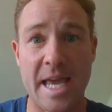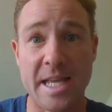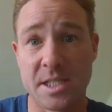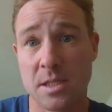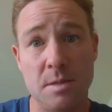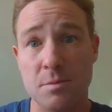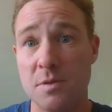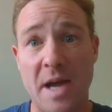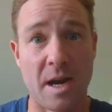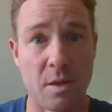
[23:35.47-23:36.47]
It's going to
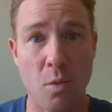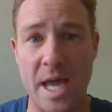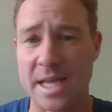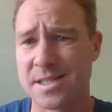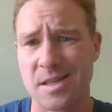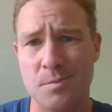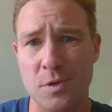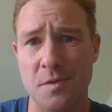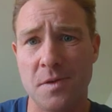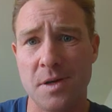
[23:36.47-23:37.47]
move of the way. It's going to
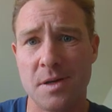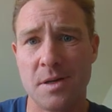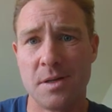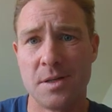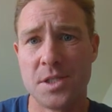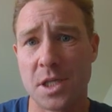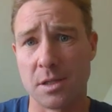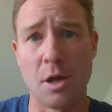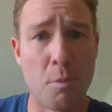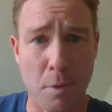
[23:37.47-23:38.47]
move to
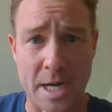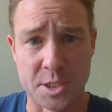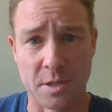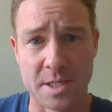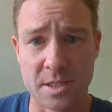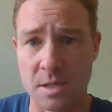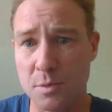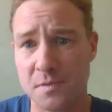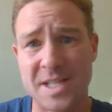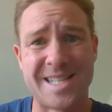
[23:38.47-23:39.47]
low pressure. It's going to
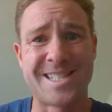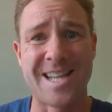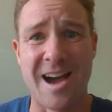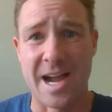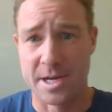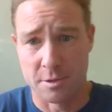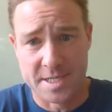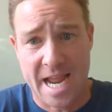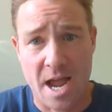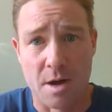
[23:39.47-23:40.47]
move to the side or
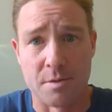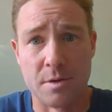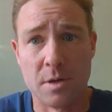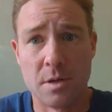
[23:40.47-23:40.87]
down.